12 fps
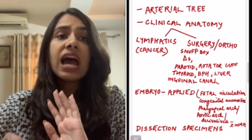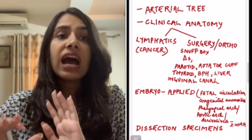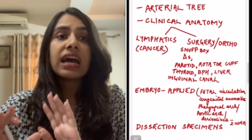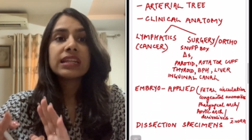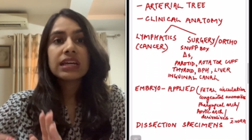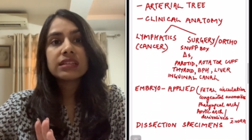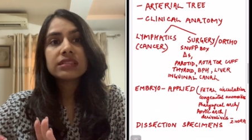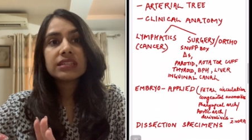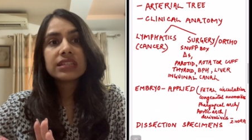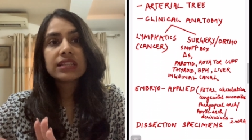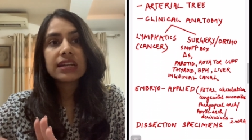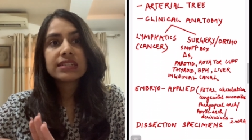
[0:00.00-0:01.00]
Another
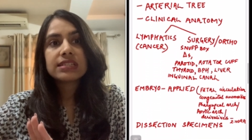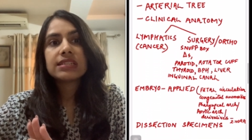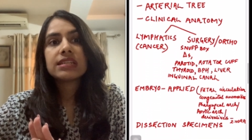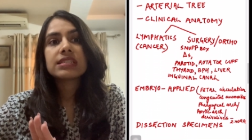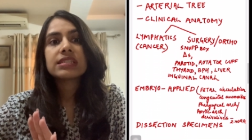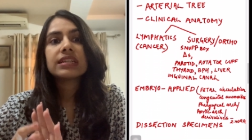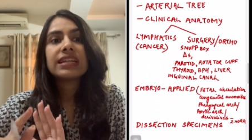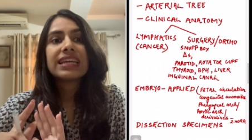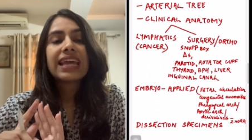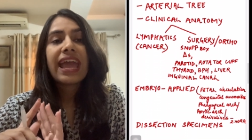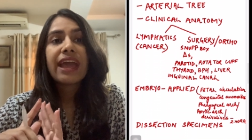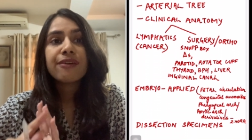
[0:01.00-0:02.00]
thing that is tested
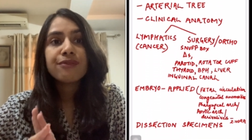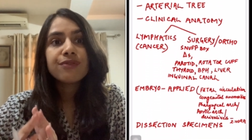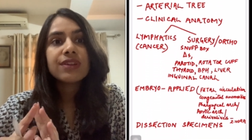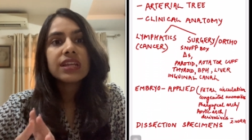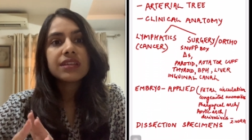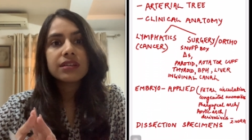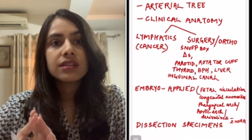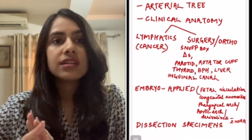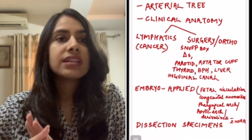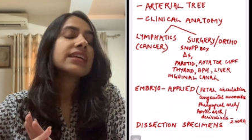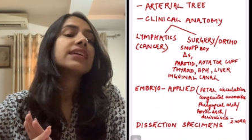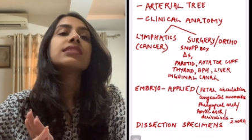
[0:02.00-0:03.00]
every
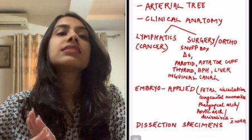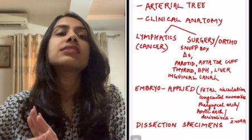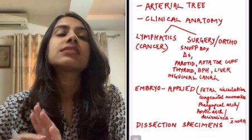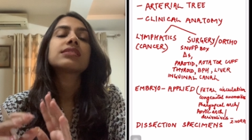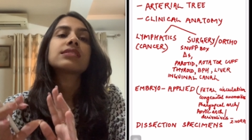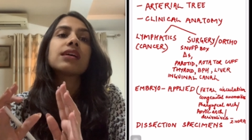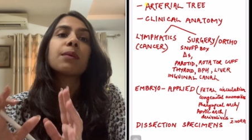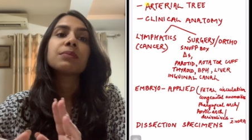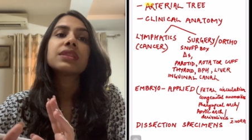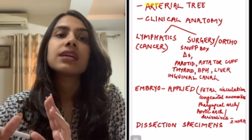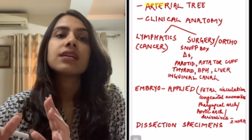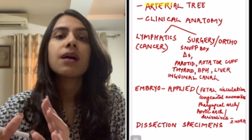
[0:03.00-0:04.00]
year is
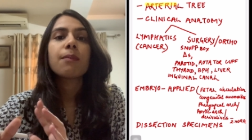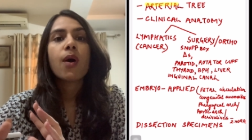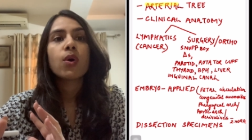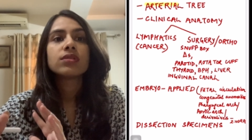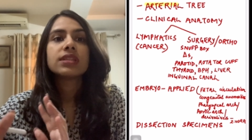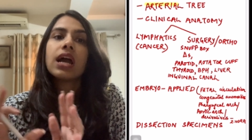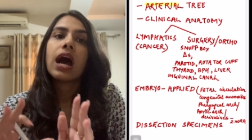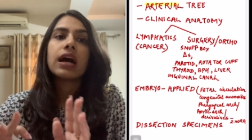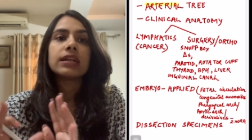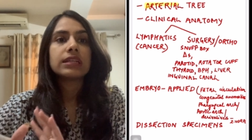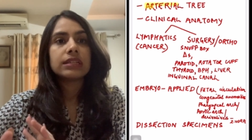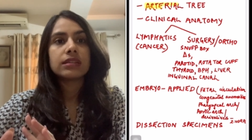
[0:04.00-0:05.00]
something about the
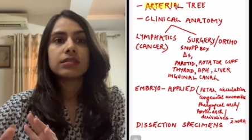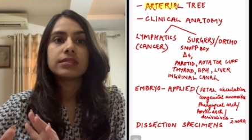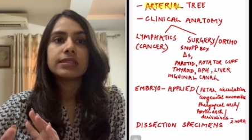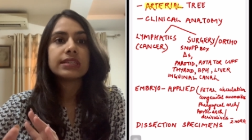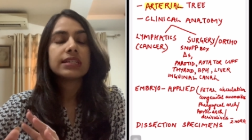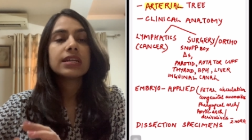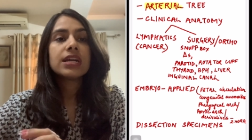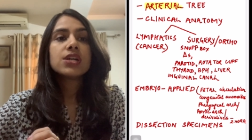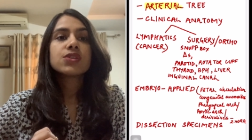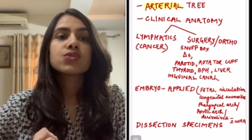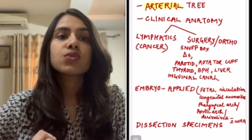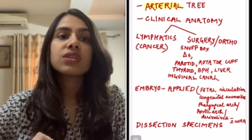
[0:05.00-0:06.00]
arterial tree.
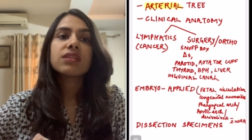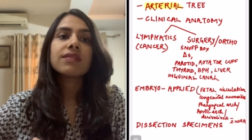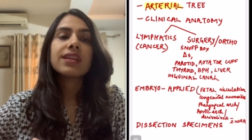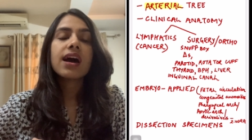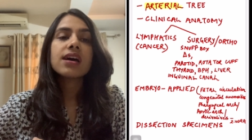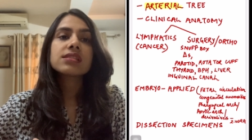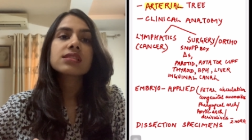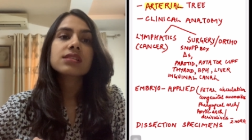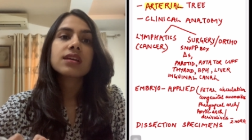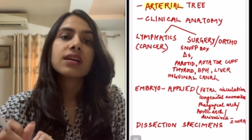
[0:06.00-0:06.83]
So they will ask